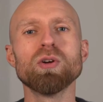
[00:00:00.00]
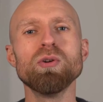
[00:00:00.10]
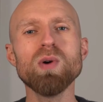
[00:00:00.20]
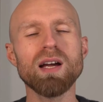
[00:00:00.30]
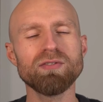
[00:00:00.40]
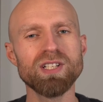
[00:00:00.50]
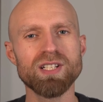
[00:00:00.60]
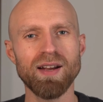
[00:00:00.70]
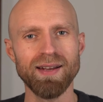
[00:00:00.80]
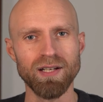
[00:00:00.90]
So you have
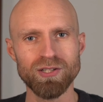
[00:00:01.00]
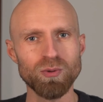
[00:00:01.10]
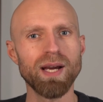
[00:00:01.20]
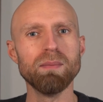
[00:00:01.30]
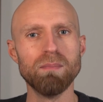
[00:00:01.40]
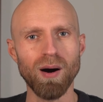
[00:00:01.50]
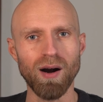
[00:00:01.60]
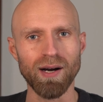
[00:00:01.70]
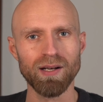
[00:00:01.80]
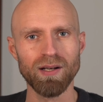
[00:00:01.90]
decided to
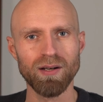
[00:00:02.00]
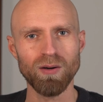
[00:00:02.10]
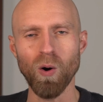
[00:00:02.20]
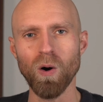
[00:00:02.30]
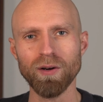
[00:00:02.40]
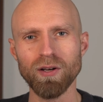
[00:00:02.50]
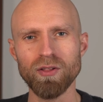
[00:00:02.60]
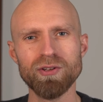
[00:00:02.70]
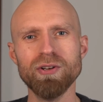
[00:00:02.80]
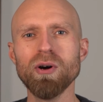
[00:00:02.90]
embark on
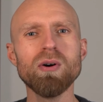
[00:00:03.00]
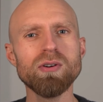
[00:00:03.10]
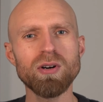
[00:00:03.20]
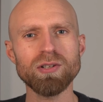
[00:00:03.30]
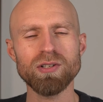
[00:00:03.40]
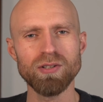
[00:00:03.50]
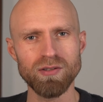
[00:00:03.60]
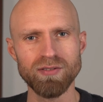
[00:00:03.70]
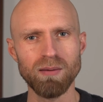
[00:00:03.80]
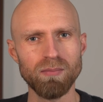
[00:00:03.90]
the No Not
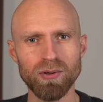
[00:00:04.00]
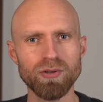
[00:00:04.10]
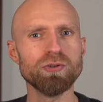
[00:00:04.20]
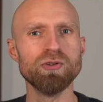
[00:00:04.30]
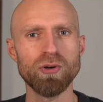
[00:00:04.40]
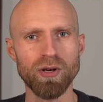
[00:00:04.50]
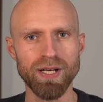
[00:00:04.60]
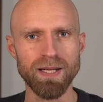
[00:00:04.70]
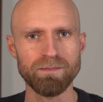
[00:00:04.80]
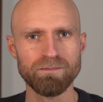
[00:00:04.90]
November
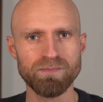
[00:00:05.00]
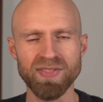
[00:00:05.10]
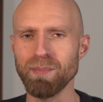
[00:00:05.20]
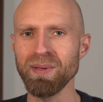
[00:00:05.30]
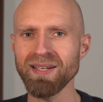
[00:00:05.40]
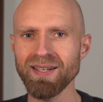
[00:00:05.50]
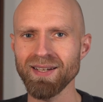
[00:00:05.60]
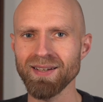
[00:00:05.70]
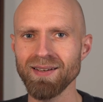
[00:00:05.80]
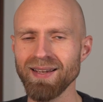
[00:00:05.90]
journey. The big
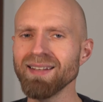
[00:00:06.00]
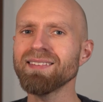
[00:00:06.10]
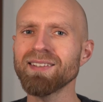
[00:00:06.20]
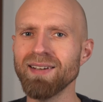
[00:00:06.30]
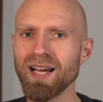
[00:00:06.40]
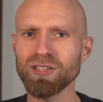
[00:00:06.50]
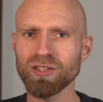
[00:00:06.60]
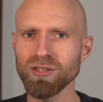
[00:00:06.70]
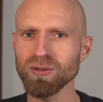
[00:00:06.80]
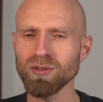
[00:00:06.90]

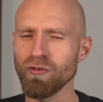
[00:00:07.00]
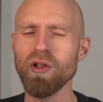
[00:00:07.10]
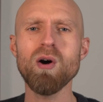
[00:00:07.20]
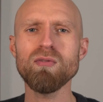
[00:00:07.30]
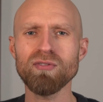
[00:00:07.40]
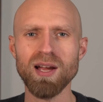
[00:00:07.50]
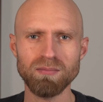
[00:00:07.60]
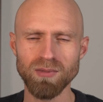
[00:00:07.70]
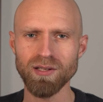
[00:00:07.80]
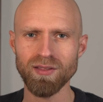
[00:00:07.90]
international
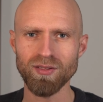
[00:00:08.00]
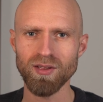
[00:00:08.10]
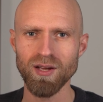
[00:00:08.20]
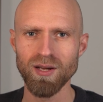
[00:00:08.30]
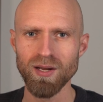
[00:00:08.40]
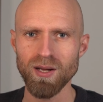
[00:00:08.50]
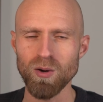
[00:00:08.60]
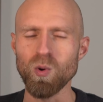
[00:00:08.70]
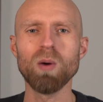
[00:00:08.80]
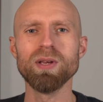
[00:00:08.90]
nofap month
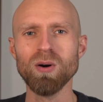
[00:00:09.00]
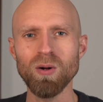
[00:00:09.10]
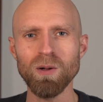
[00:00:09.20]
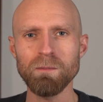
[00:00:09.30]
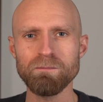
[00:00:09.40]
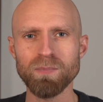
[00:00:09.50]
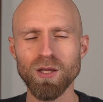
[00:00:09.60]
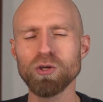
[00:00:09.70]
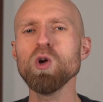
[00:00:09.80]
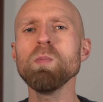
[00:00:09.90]
where we all
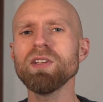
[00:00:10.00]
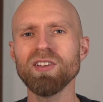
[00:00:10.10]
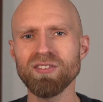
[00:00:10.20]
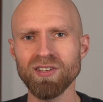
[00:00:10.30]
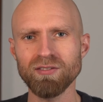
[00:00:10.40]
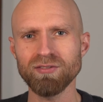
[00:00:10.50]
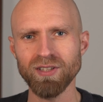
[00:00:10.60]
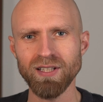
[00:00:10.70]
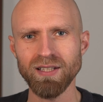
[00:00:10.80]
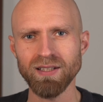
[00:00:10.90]

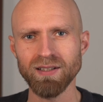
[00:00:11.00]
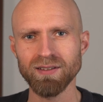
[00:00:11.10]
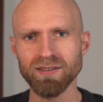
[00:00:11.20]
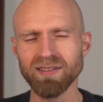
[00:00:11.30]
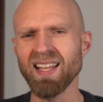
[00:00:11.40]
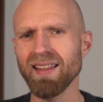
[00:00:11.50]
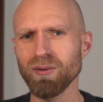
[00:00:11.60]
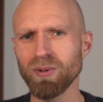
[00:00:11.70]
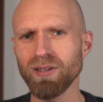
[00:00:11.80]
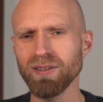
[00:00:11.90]
cumulatively, is that
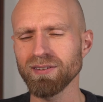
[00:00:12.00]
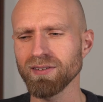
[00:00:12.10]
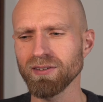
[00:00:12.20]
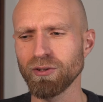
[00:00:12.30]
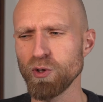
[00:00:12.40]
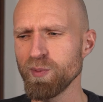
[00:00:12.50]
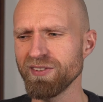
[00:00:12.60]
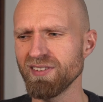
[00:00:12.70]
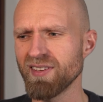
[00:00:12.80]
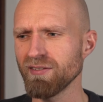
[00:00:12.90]
the word?
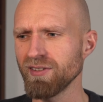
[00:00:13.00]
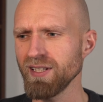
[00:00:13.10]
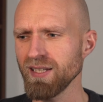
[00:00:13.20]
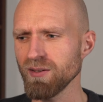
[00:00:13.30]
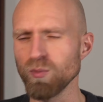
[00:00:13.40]
Cumulatively?